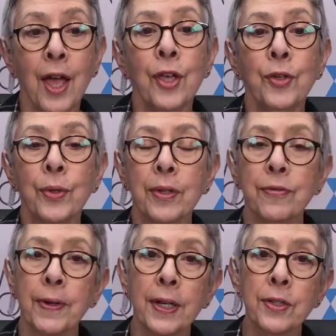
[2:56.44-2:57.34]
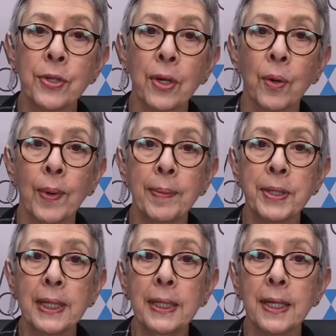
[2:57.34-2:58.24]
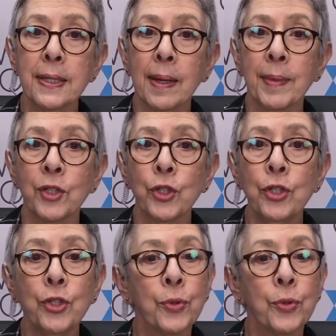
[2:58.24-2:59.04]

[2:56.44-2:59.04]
You can find us on our website, as I mentioned,